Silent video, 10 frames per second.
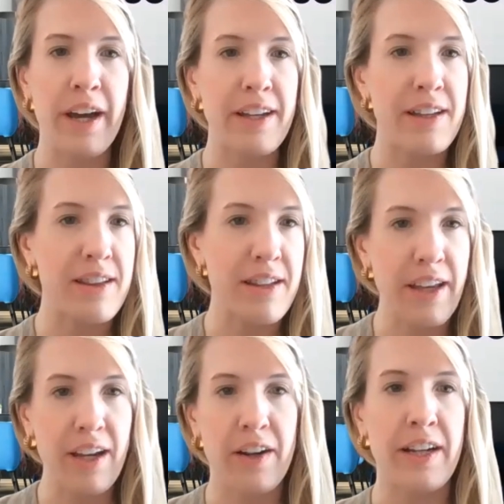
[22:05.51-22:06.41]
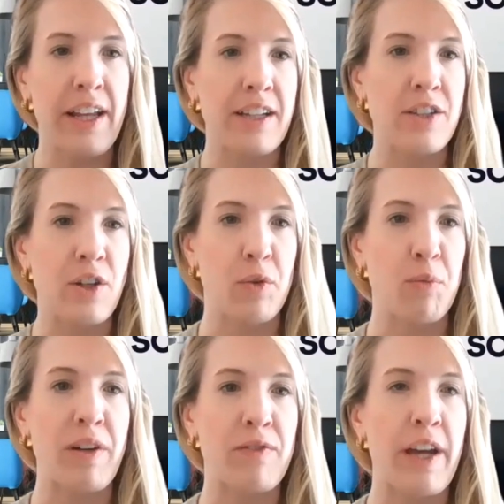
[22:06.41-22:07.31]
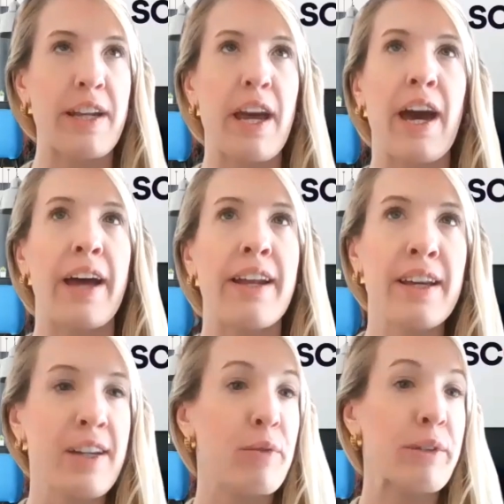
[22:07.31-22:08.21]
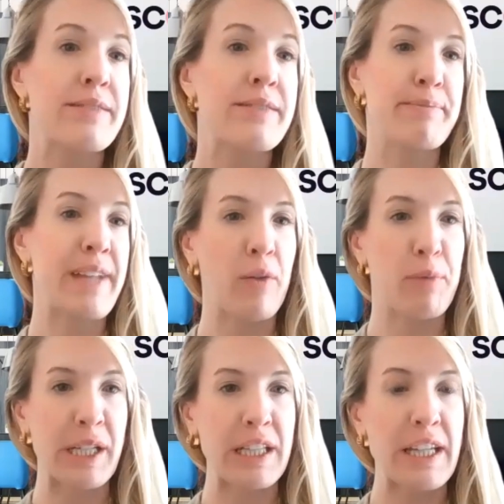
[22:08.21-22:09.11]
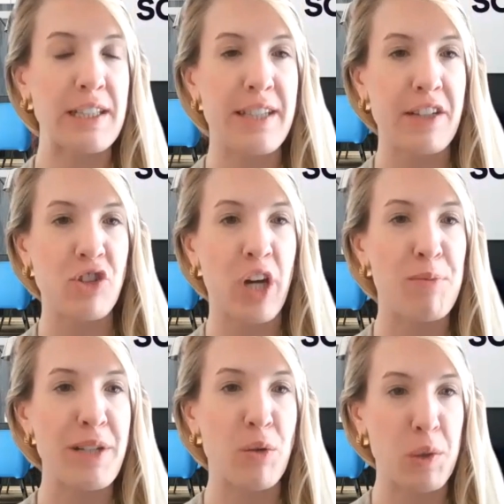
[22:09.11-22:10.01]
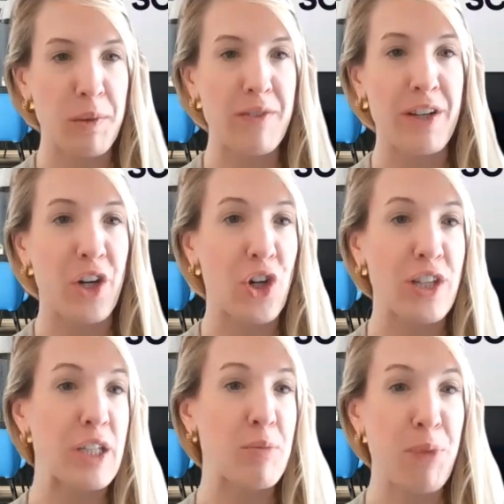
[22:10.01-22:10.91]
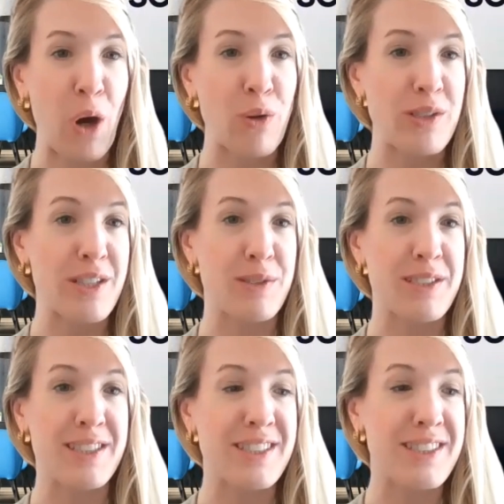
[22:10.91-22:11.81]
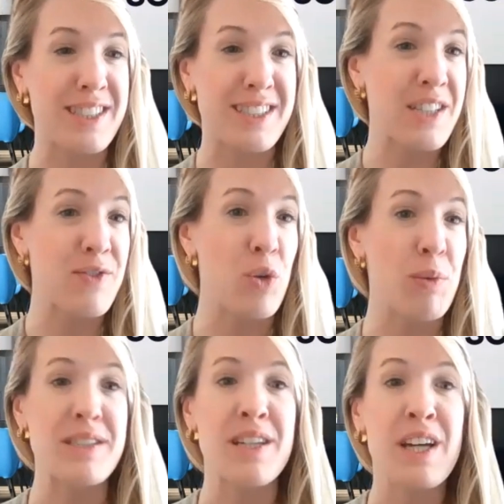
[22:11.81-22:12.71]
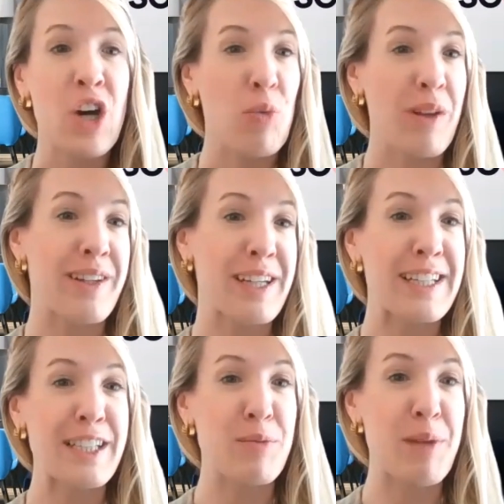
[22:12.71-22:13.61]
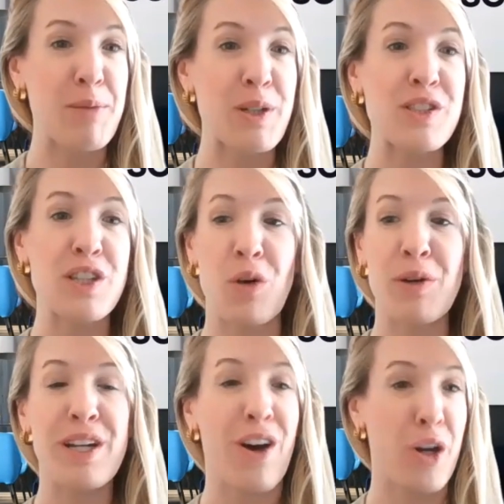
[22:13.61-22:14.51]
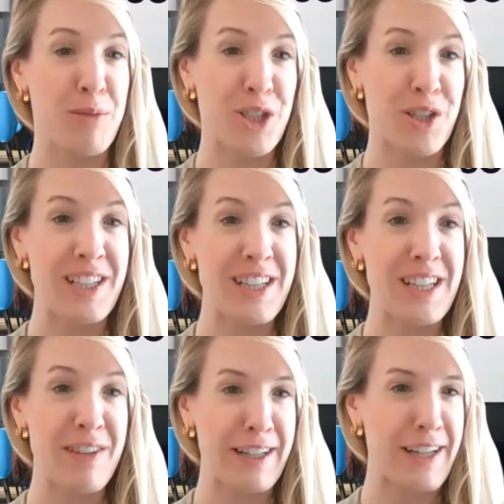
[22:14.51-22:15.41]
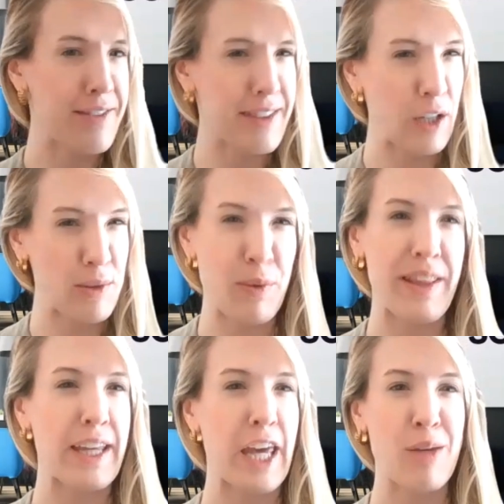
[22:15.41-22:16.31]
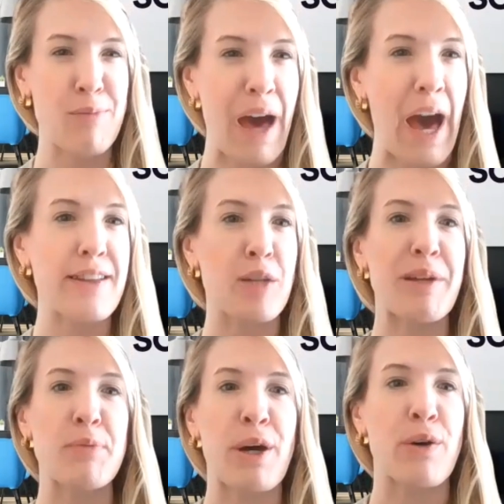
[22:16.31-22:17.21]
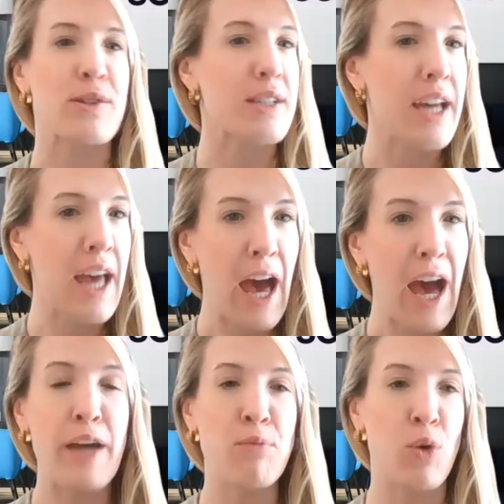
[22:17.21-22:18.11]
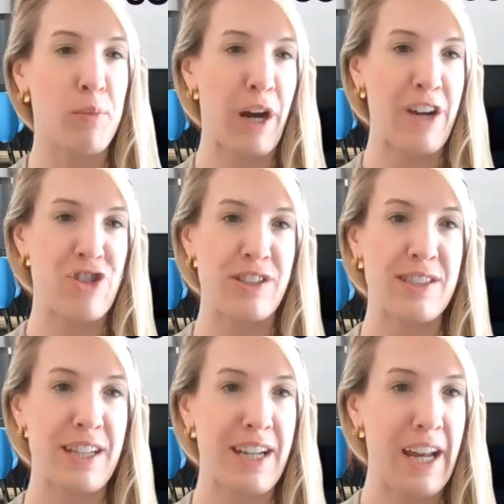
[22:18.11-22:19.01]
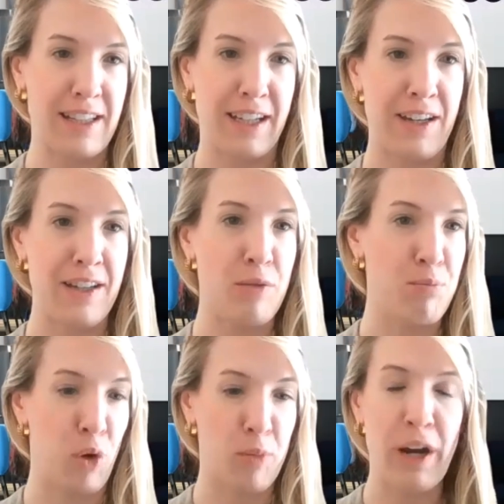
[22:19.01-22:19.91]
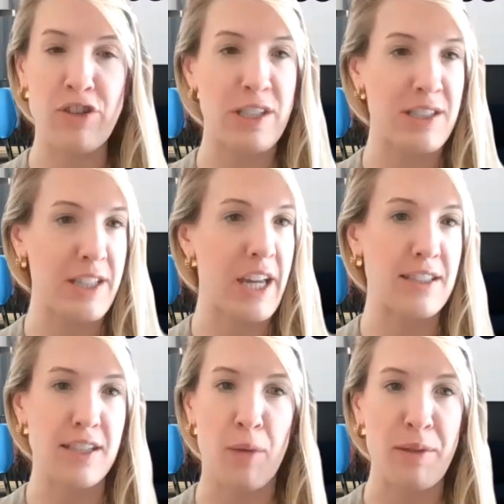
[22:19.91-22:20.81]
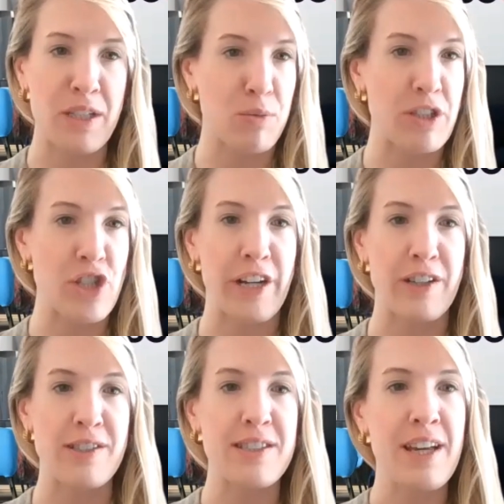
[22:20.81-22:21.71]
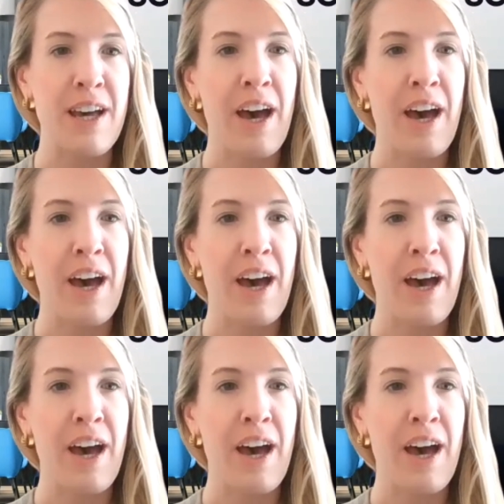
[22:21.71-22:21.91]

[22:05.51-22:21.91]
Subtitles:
I heard an anecdote from one friend at what's now a pretty late stage company where one of their early posts that was successful was one of their key team members going on maternity leave. And I think it was when they came back, they made a post, had more impressions than anything else, more impressions, likes, comments, reshares.